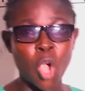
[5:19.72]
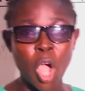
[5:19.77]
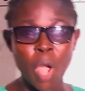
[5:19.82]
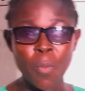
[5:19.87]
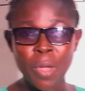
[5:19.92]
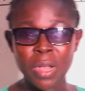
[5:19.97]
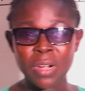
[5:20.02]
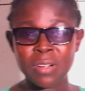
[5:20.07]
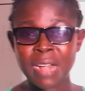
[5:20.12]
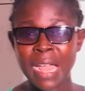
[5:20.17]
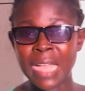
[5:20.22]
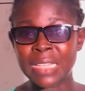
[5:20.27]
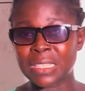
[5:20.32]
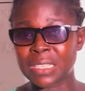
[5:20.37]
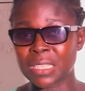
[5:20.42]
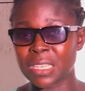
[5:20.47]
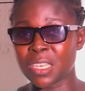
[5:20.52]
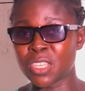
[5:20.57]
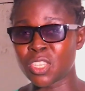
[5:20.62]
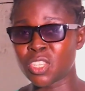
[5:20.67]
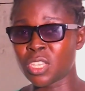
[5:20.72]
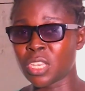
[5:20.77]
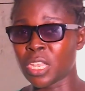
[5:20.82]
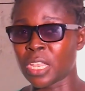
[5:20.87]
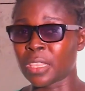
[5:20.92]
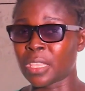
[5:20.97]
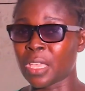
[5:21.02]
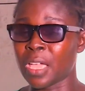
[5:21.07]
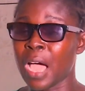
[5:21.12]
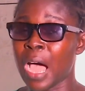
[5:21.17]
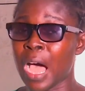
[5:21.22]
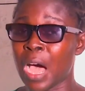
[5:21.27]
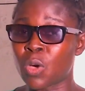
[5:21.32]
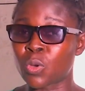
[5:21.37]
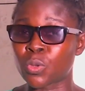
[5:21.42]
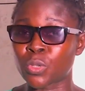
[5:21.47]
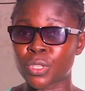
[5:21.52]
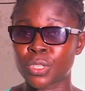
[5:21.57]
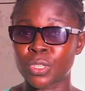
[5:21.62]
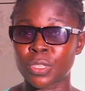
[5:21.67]
common rat in the
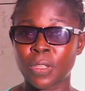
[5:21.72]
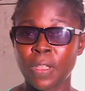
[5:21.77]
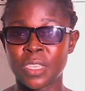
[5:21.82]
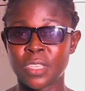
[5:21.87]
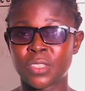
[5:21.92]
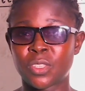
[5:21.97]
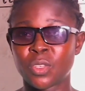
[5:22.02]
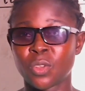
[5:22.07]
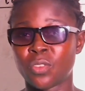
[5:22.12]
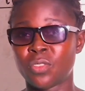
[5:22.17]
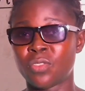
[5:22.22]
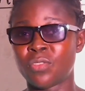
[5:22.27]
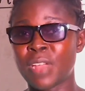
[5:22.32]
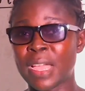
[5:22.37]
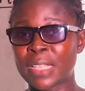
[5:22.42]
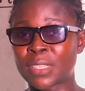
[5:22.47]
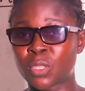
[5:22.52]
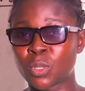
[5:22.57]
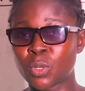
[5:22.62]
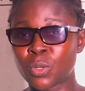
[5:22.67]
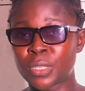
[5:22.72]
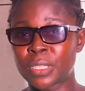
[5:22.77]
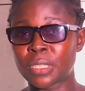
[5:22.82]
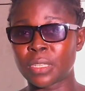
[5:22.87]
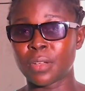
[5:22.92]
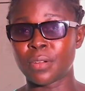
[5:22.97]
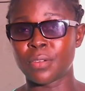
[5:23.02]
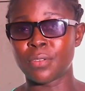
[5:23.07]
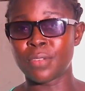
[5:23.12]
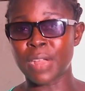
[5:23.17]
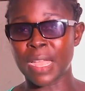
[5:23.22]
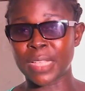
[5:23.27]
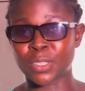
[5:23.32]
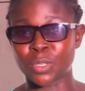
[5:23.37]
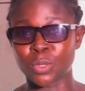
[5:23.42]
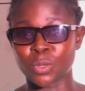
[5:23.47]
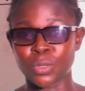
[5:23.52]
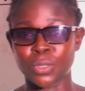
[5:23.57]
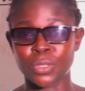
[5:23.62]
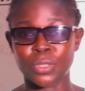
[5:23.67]
house is Rattus
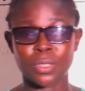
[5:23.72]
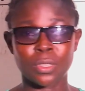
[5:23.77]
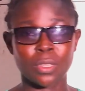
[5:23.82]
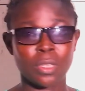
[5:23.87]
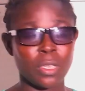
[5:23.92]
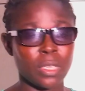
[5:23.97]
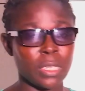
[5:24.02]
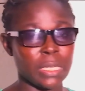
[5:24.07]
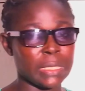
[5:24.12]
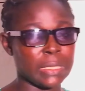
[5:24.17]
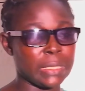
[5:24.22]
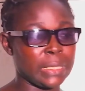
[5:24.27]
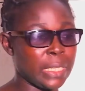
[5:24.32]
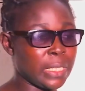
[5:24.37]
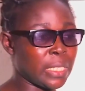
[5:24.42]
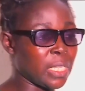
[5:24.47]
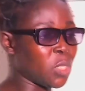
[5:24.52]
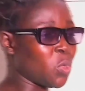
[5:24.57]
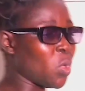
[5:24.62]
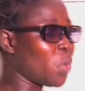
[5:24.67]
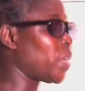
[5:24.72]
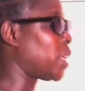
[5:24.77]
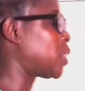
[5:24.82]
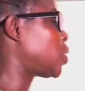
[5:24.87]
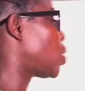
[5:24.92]
rattus. This is what we